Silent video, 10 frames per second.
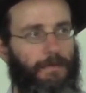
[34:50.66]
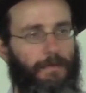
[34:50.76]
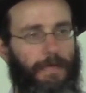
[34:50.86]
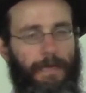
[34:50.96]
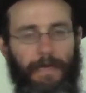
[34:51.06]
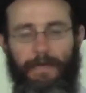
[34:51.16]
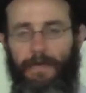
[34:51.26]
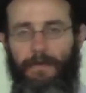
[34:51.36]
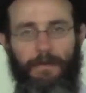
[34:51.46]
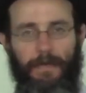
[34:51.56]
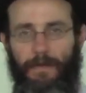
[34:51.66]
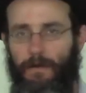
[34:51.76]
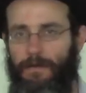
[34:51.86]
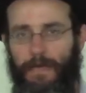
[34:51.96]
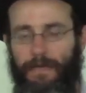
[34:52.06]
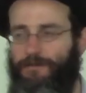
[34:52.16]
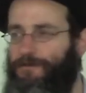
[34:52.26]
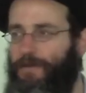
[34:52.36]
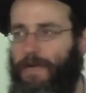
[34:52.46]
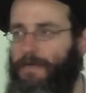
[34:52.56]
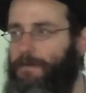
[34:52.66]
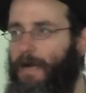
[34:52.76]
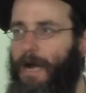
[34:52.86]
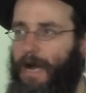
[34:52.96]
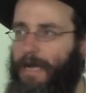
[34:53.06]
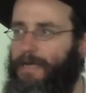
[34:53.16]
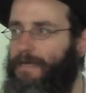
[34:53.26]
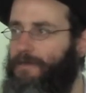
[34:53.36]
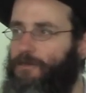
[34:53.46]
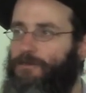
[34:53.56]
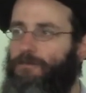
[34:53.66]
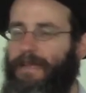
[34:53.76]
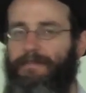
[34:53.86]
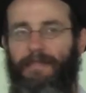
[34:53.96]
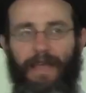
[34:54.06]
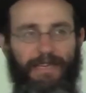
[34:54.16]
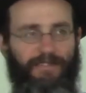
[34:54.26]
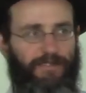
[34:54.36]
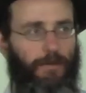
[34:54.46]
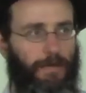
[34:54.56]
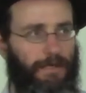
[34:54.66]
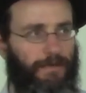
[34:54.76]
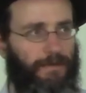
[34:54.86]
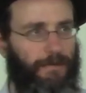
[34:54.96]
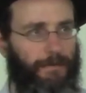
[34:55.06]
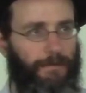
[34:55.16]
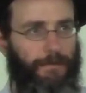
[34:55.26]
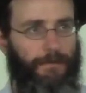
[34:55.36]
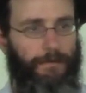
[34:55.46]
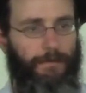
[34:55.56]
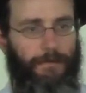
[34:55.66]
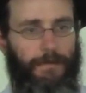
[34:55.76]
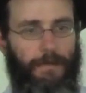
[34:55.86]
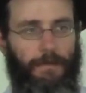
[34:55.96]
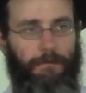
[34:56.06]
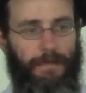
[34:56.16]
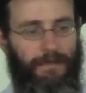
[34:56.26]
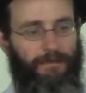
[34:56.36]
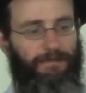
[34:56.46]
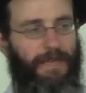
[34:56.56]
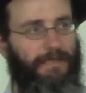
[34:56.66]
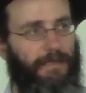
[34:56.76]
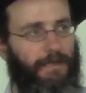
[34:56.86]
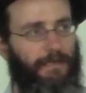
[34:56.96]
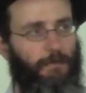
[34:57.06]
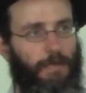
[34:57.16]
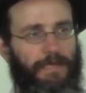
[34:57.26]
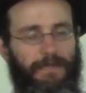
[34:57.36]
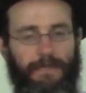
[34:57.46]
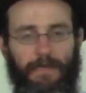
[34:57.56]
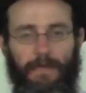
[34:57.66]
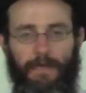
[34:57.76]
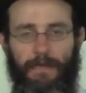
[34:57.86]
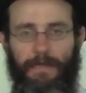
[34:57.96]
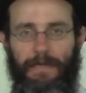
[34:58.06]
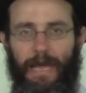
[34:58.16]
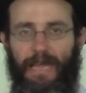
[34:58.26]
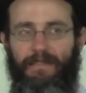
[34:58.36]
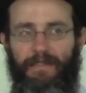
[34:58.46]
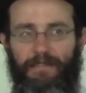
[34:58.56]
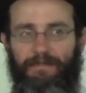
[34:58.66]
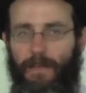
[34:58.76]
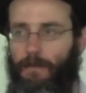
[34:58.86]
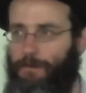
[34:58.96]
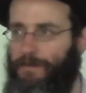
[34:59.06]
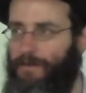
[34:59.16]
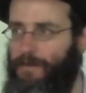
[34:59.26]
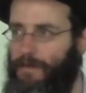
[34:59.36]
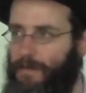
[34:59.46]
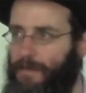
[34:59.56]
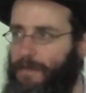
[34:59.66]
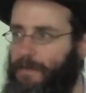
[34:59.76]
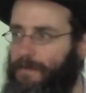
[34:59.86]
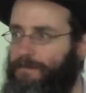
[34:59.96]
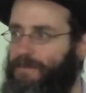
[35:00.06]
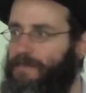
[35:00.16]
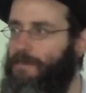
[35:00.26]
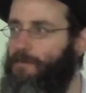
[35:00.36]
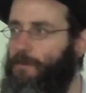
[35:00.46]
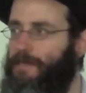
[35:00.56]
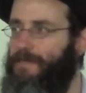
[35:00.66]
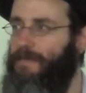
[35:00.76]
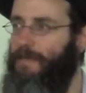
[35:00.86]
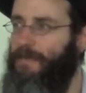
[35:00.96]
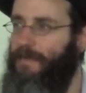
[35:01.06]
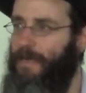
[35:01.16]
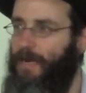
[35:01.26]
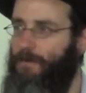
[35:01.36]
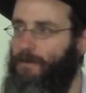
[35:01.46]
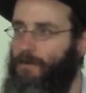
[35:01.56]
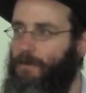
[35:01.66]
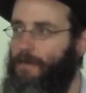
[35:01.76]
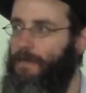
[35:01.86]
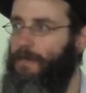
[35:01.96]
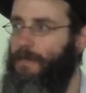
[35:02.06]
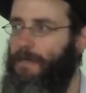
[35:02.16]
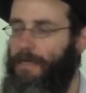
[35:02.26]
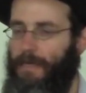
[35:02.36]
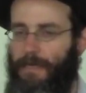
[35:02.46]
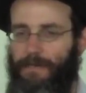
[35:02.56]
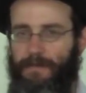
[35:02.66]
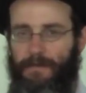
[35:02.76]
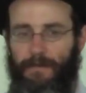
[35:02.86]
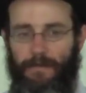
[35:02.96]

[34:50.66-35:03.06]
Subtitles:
that had very high and great lights to it, but the vessels were still undeveloped. The vessels were still narrow and